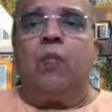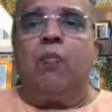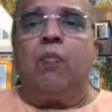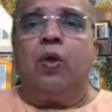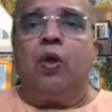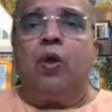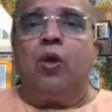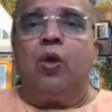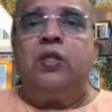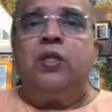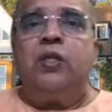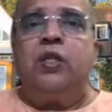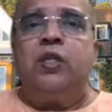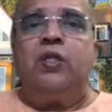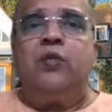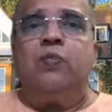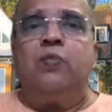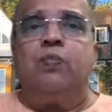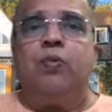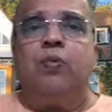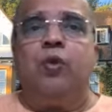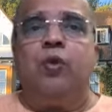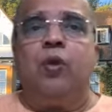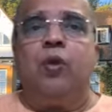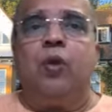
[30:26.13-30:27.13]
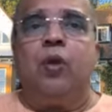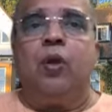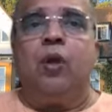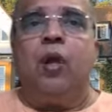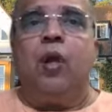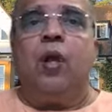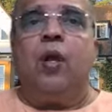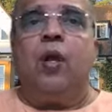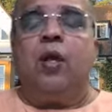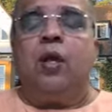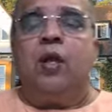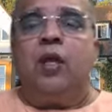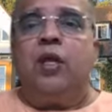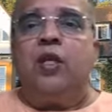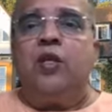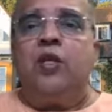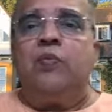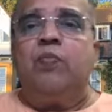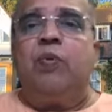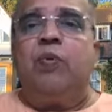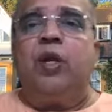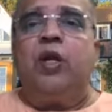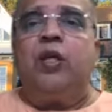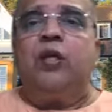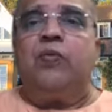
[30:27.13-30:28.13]
Because he is pure, he is
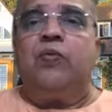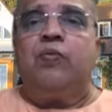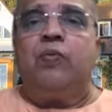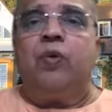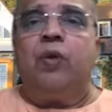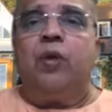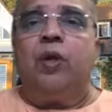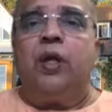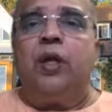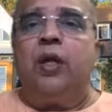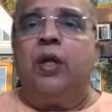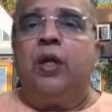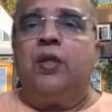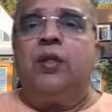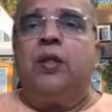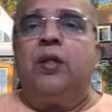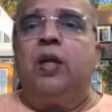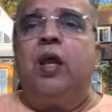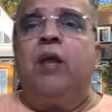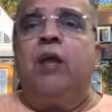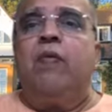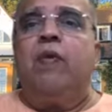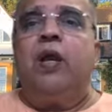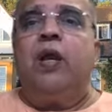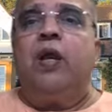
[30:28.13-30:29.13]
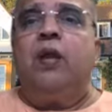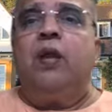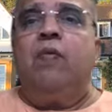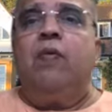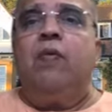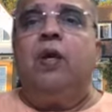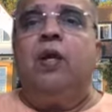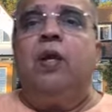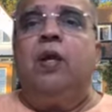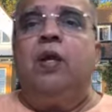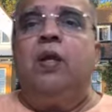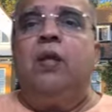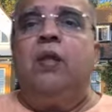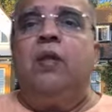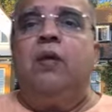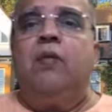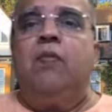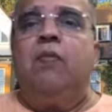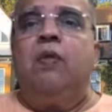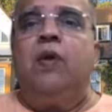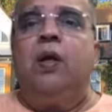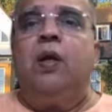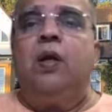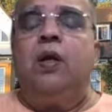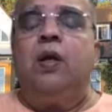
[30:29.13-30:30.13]
blissful. He doesn't have any worry in the
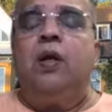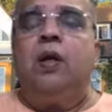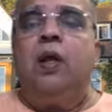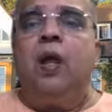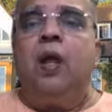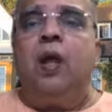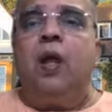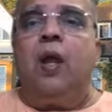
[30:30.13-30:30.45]
world.